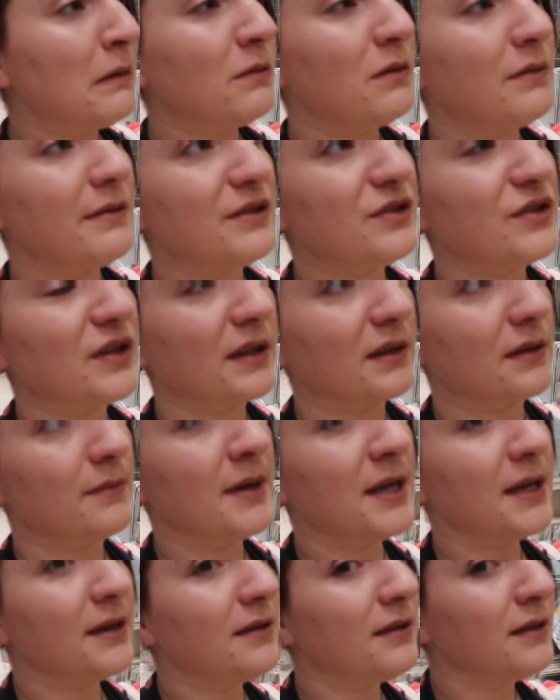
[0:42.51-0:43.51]
We went and checked the
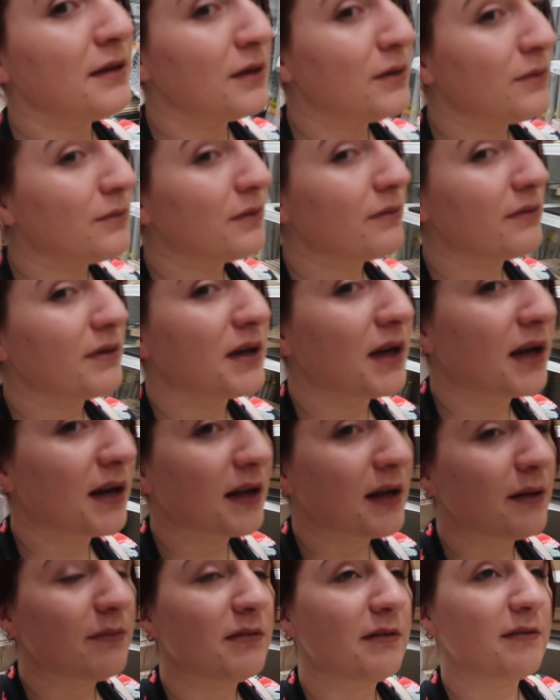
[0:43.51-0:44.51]
mail. We went and got a
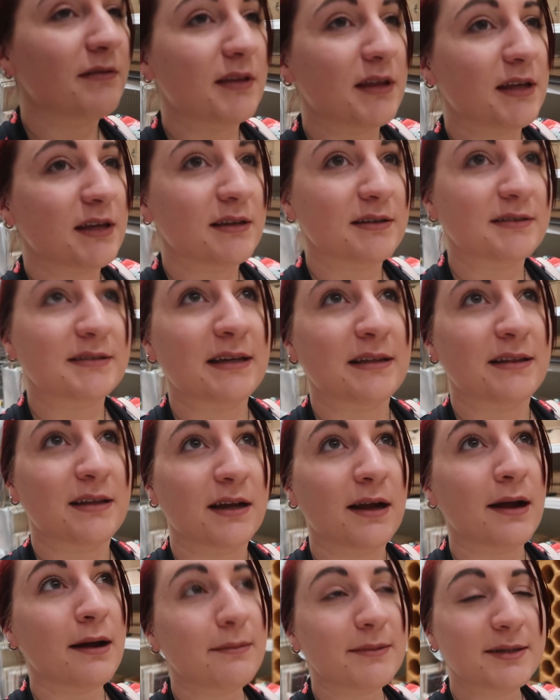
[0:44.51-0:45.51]
couple of things at the
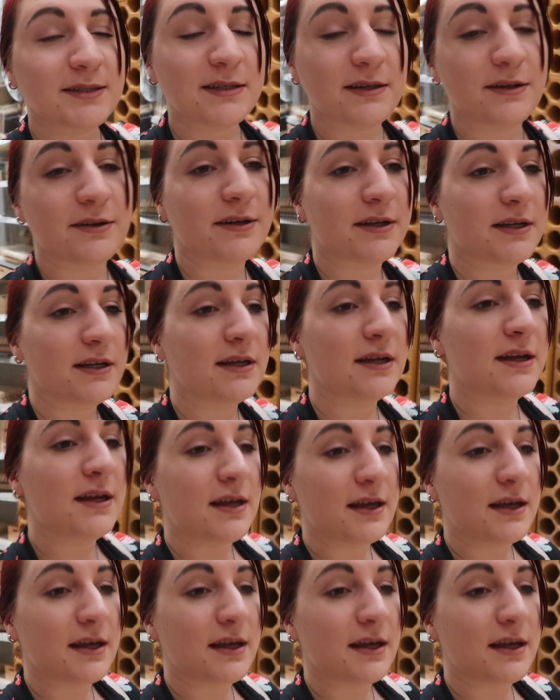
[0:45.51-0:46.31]
commissary.